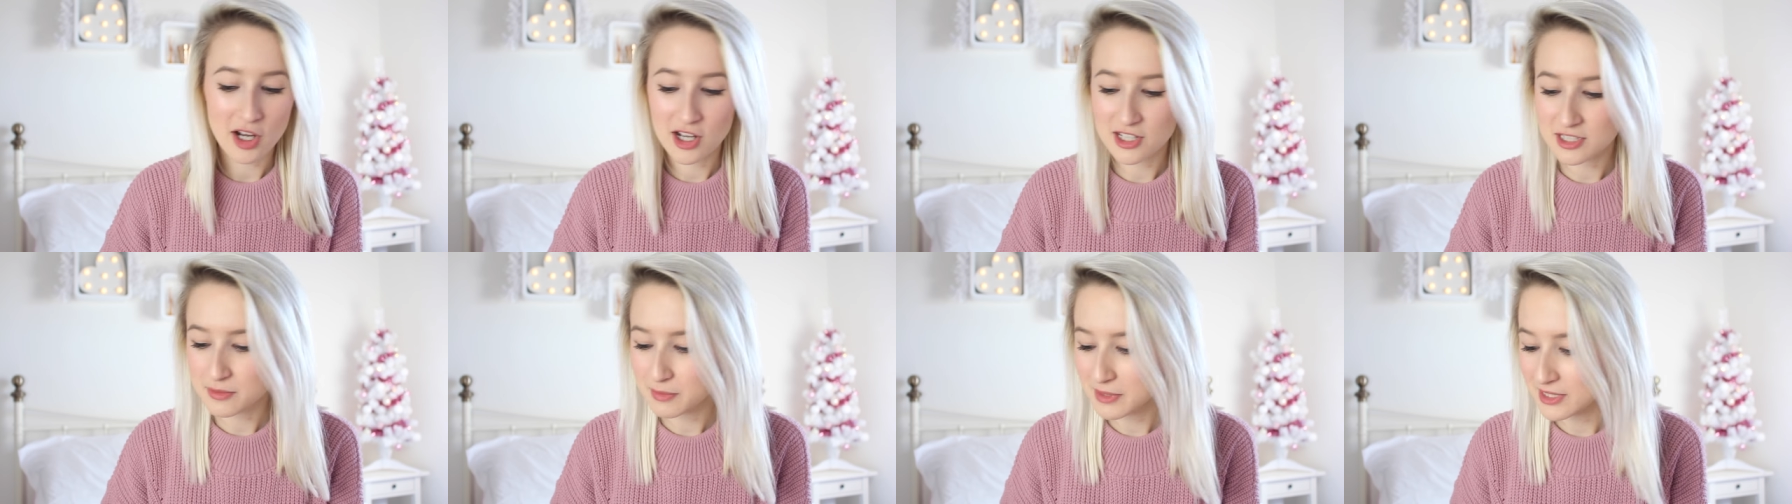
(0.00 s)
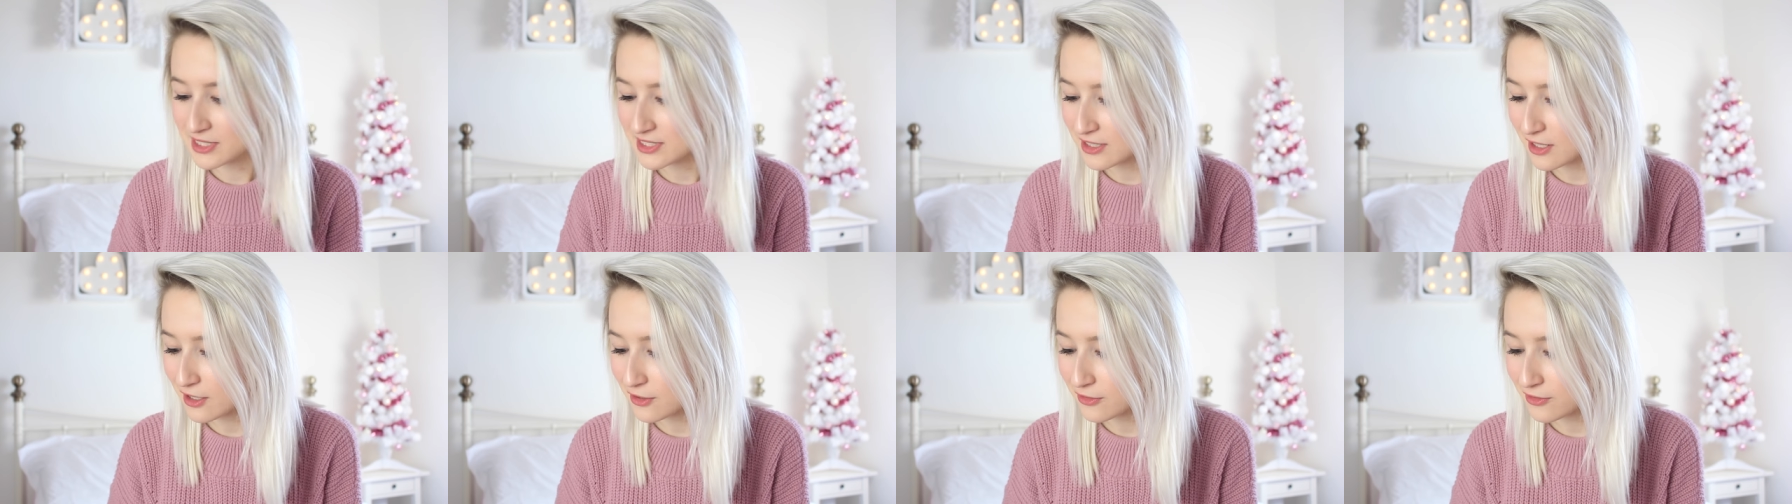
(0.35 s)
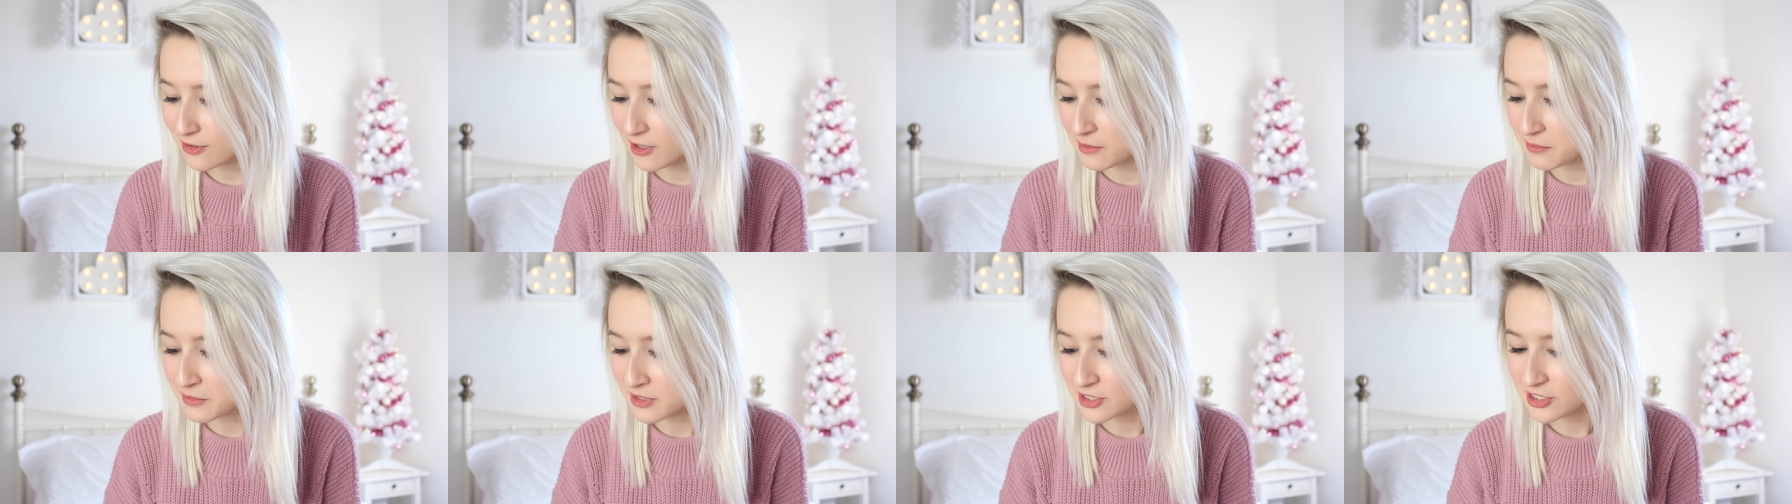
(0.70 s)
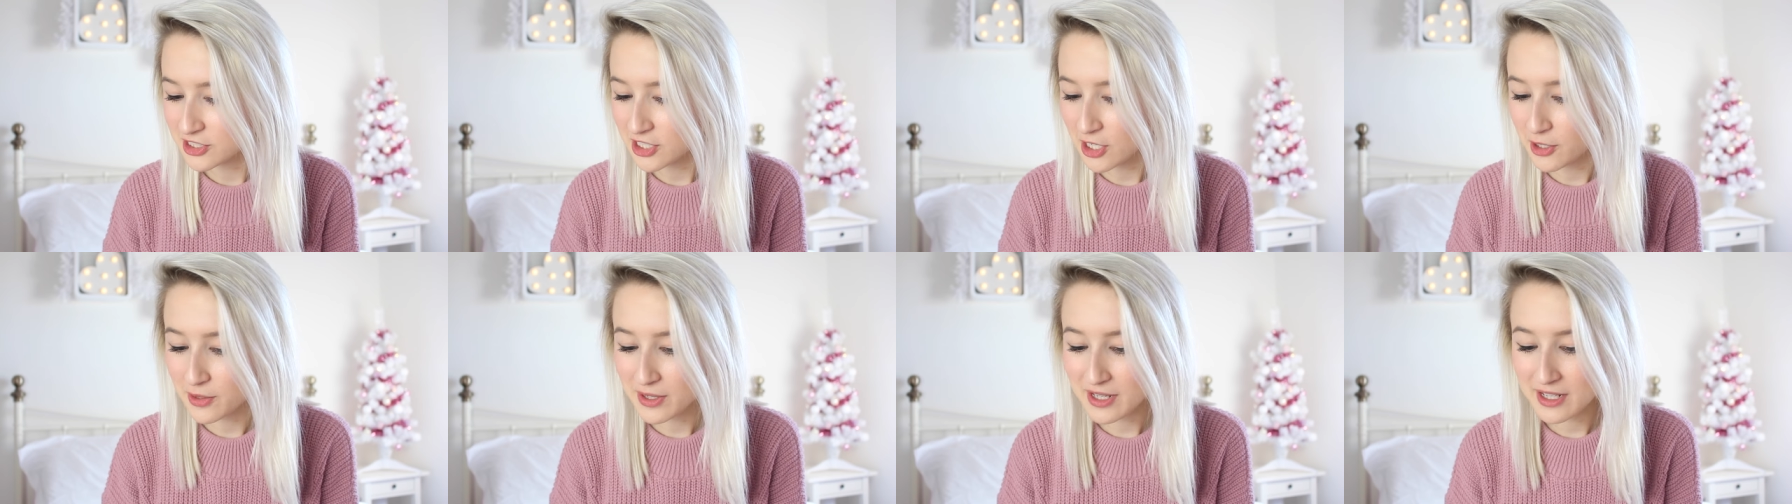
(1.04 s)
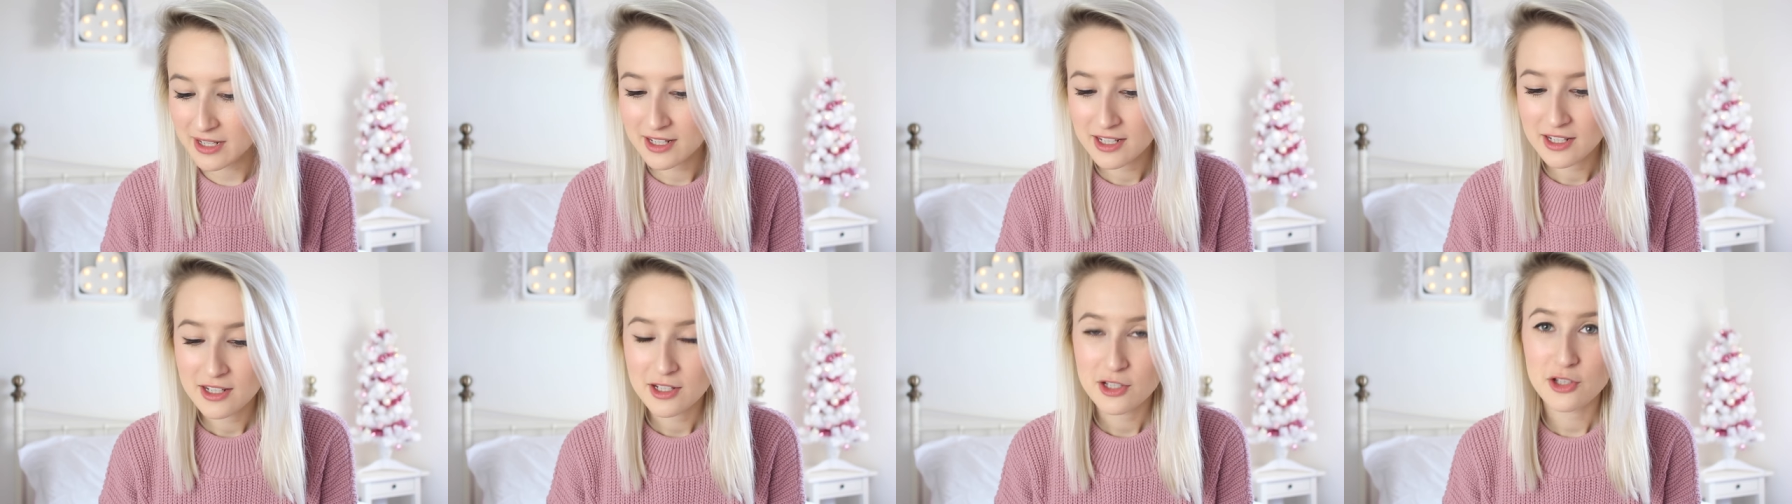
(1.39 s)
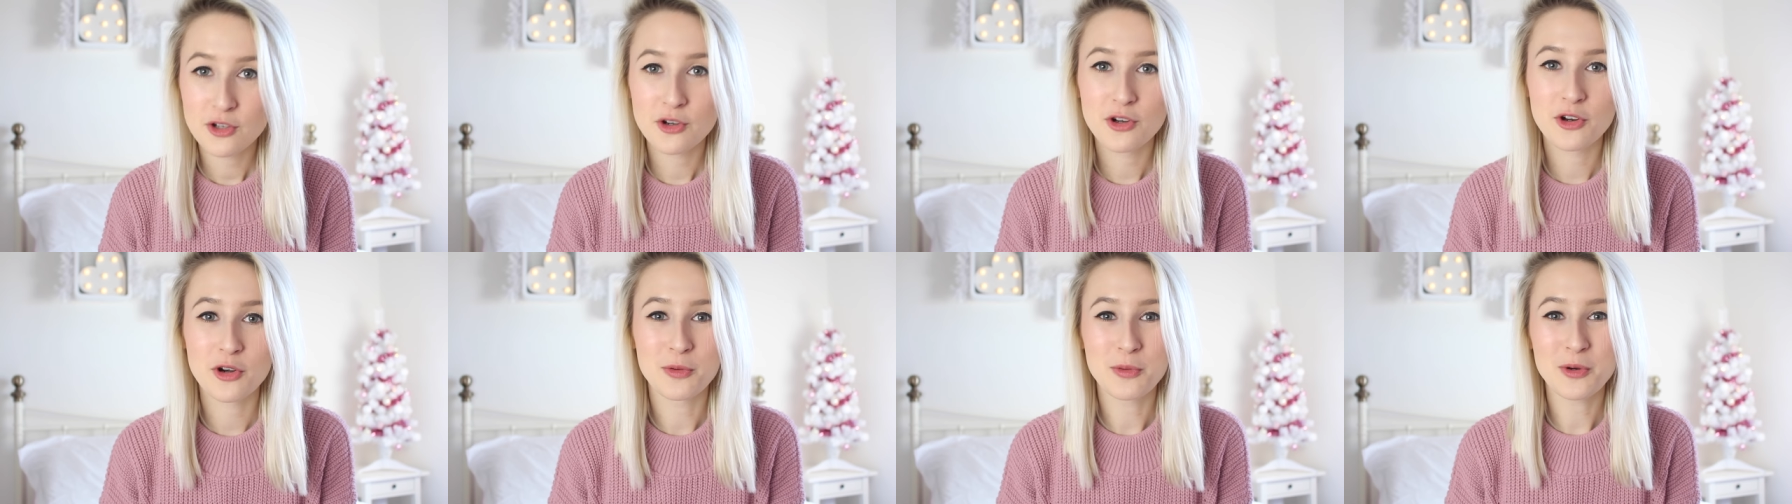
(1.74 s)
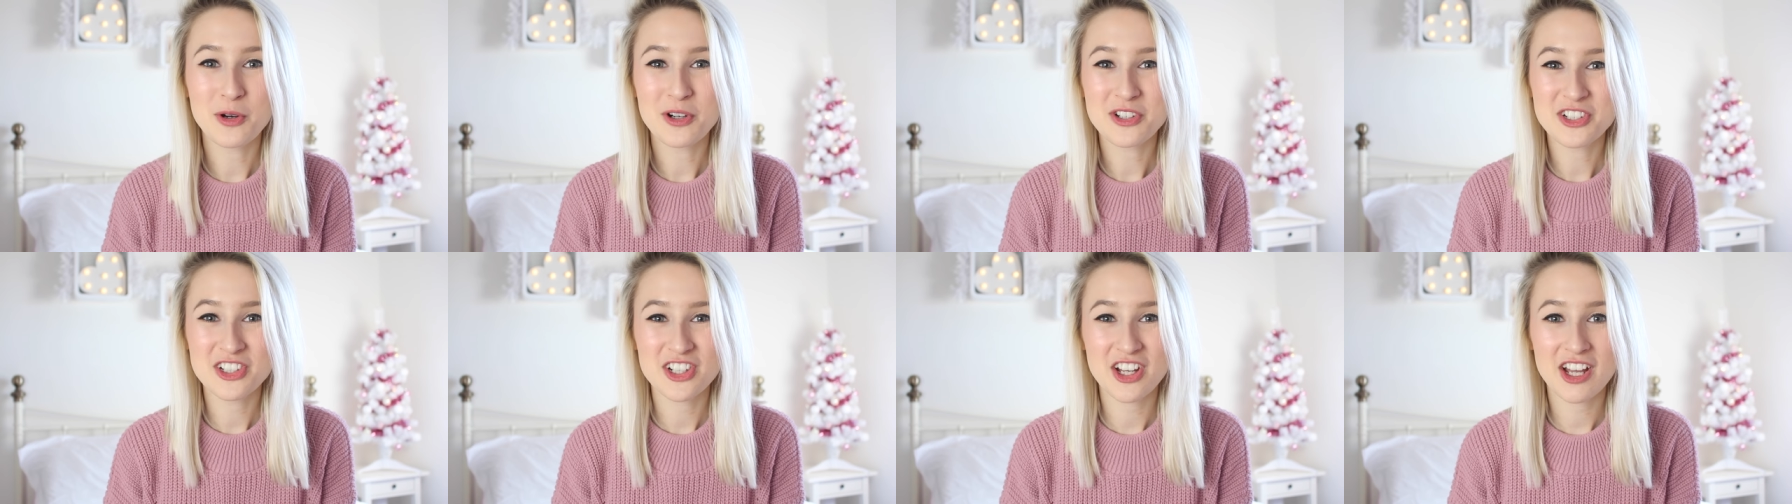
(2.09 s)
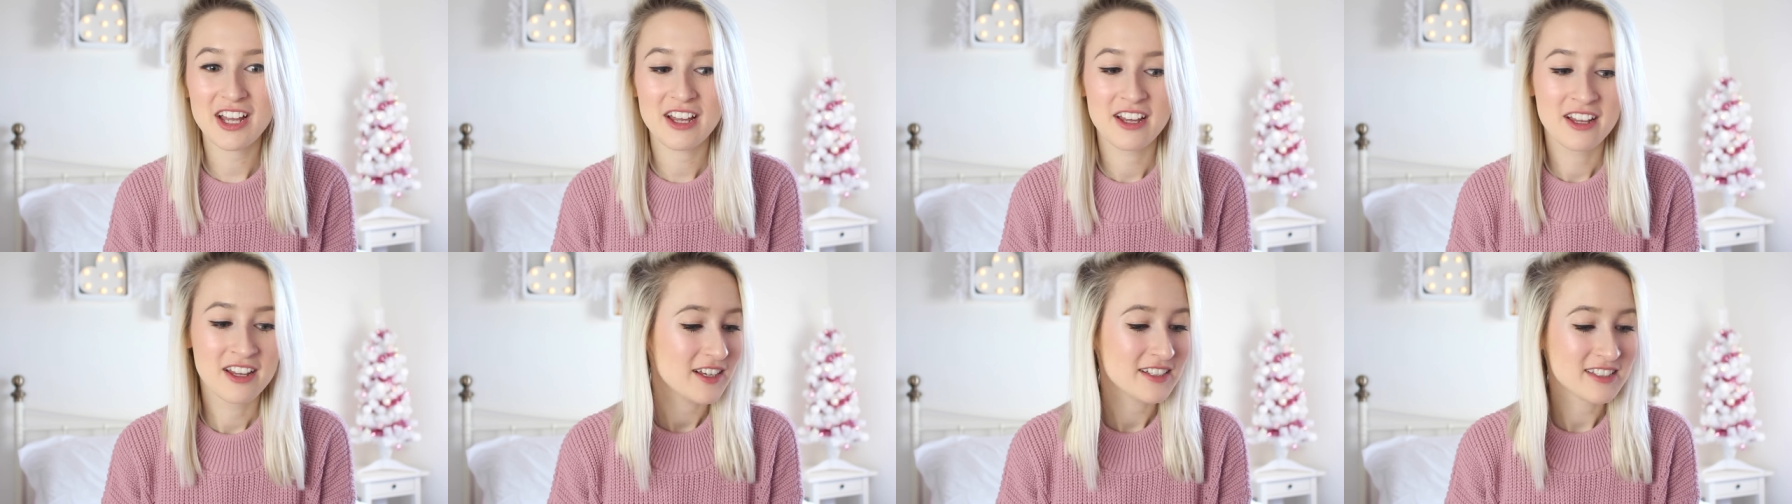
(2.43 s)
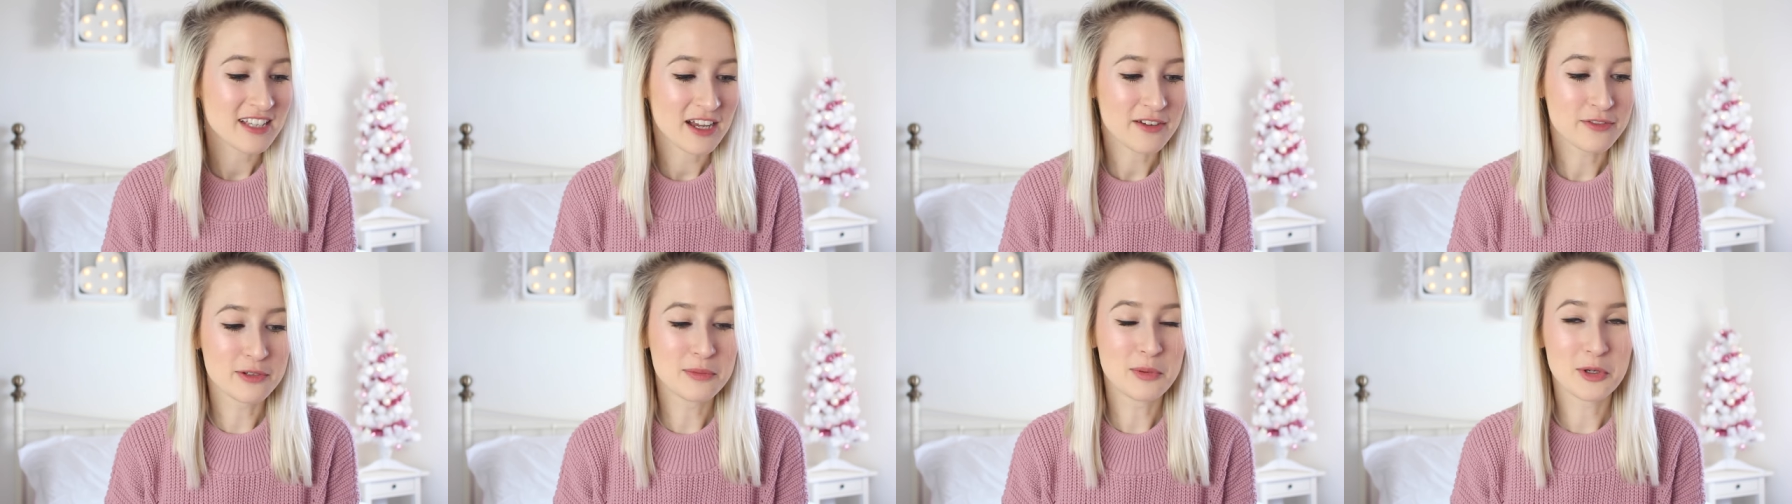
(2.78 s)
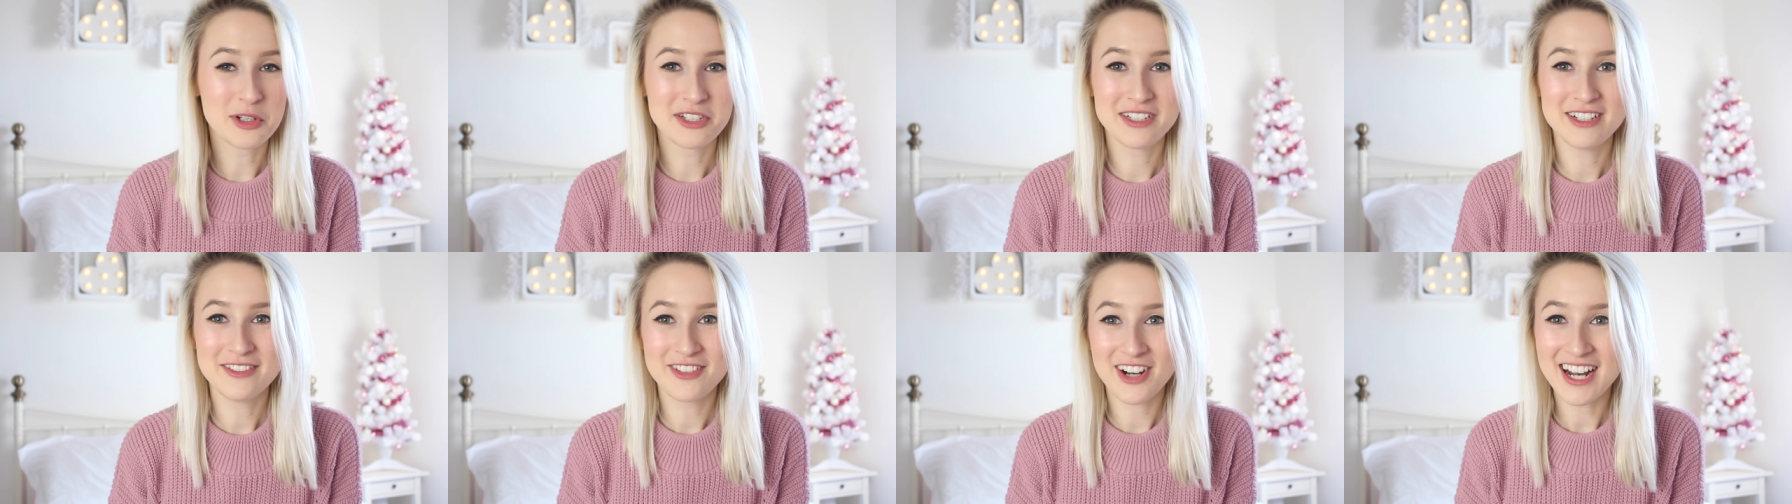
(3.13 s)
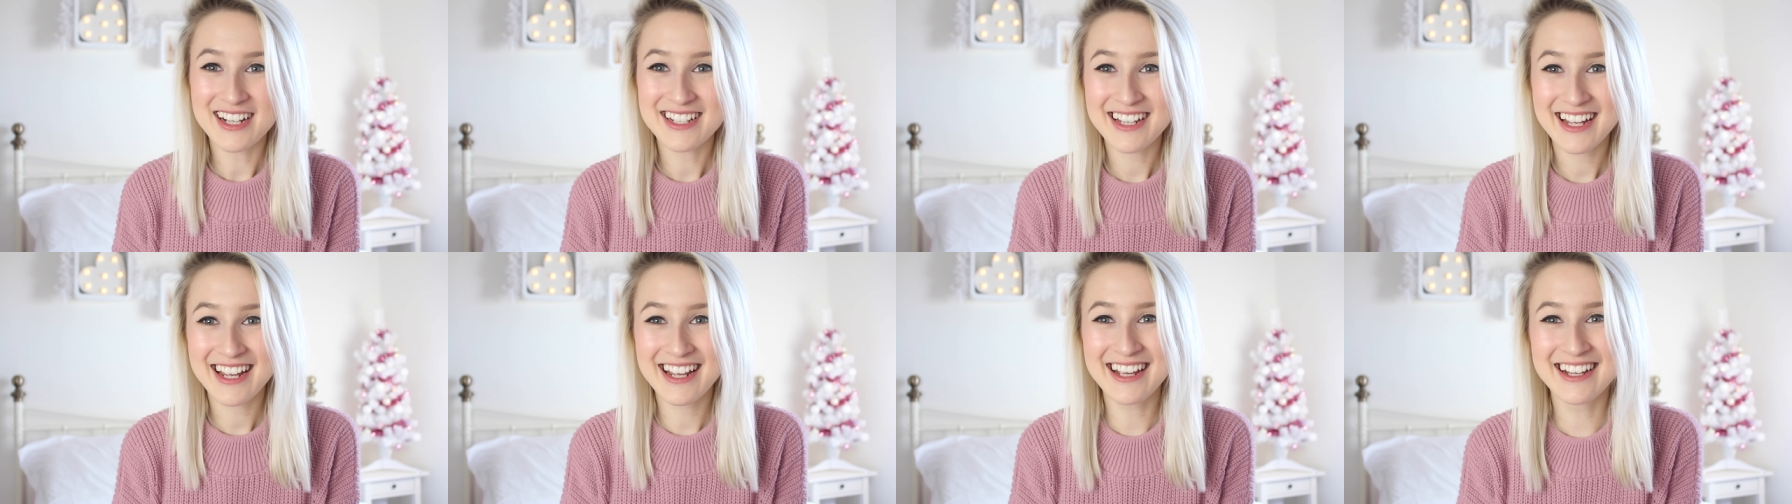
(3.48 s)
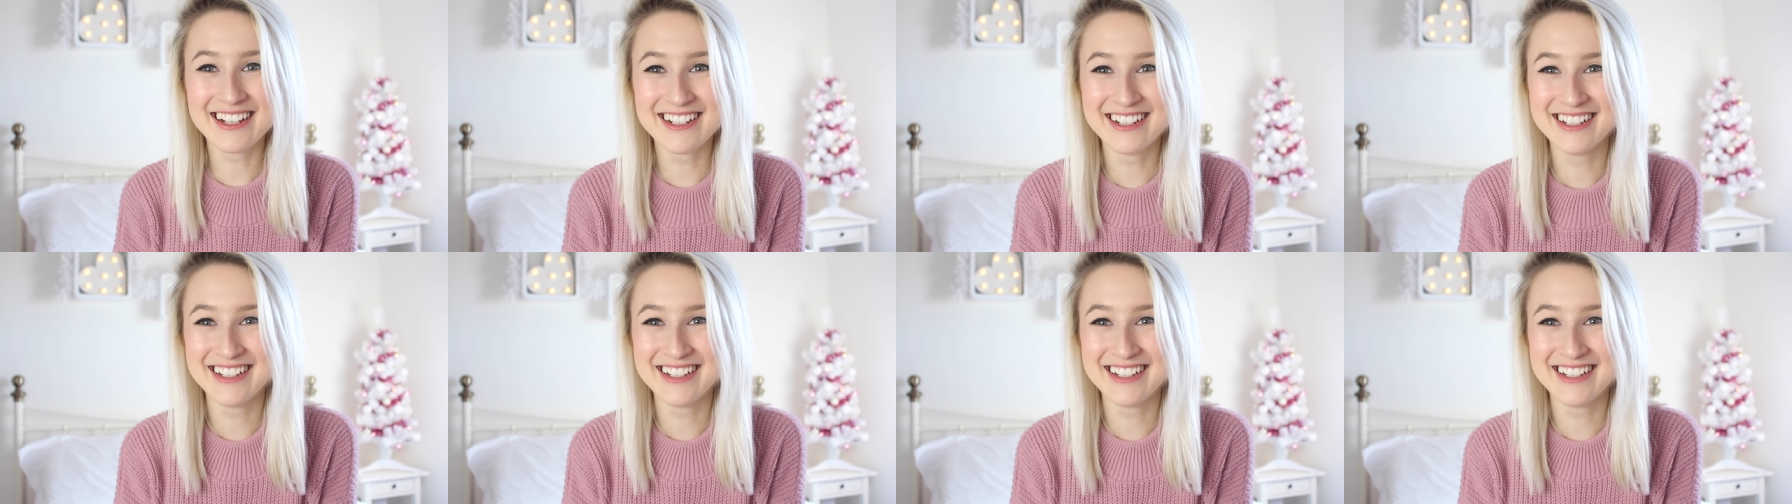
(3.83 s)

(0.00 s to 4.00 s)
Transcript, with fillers: pass me stuff. I'm going to show it. You're going to watch it. Is everybody ready?